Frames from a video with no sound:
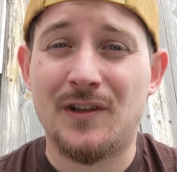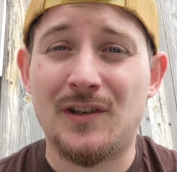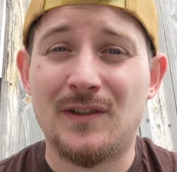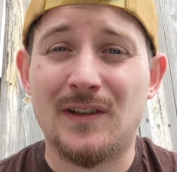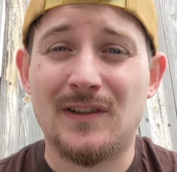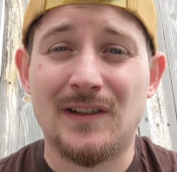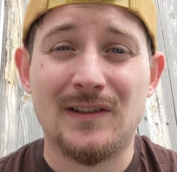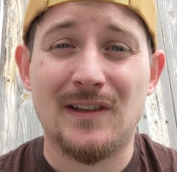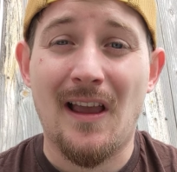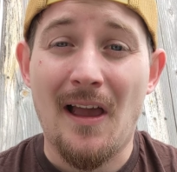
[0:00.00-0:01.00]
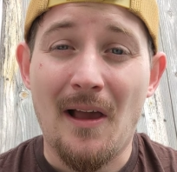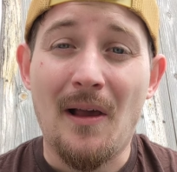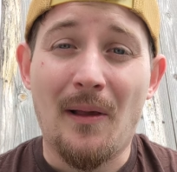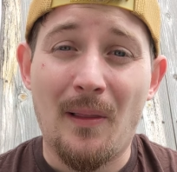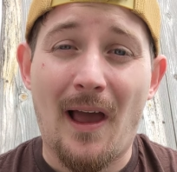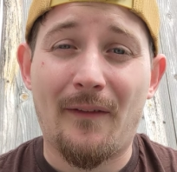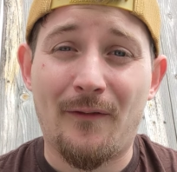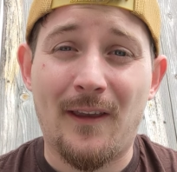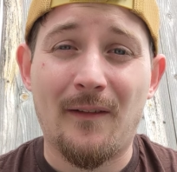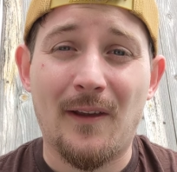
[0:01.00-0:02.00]
Jesus is
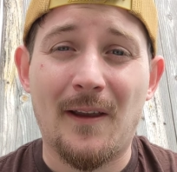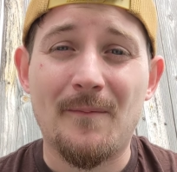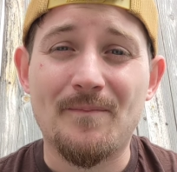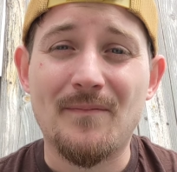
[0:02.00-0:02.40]
life-giving.